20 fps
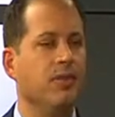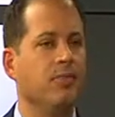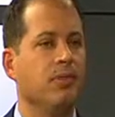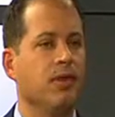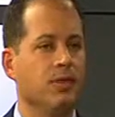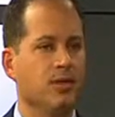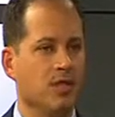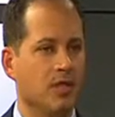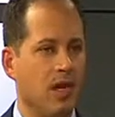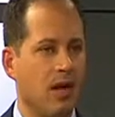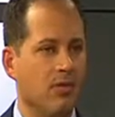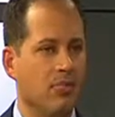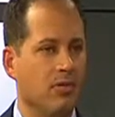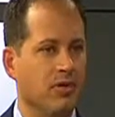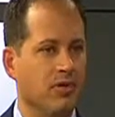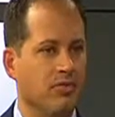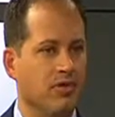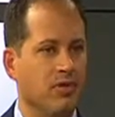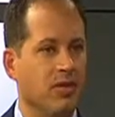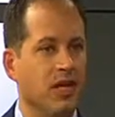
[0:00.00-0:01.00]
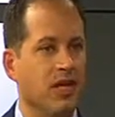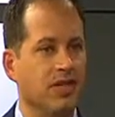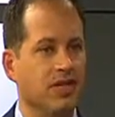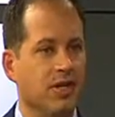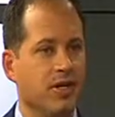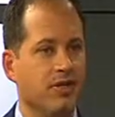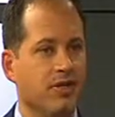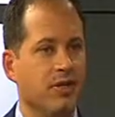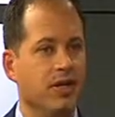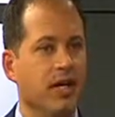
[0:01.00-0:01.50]
postoperatively, as
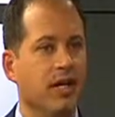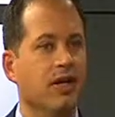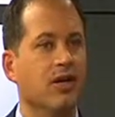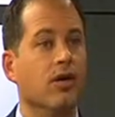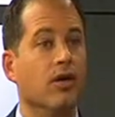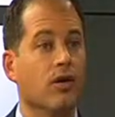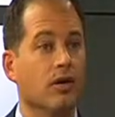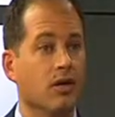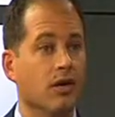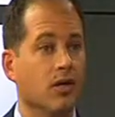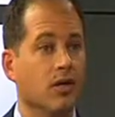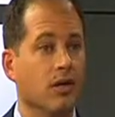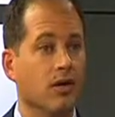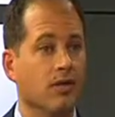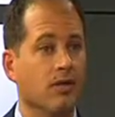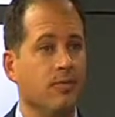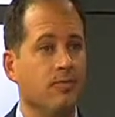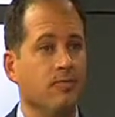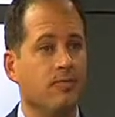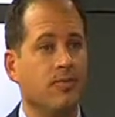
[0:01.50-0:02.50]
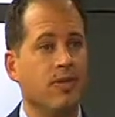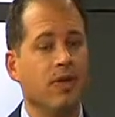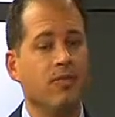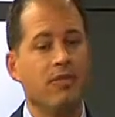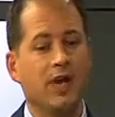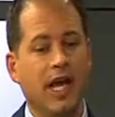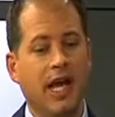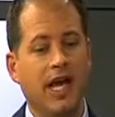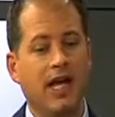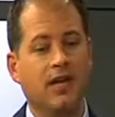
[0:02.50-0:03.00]
I said earlier, that
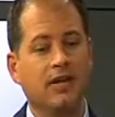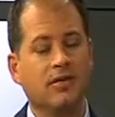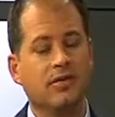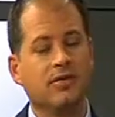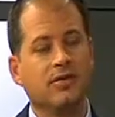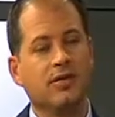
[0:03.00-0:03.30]
we had.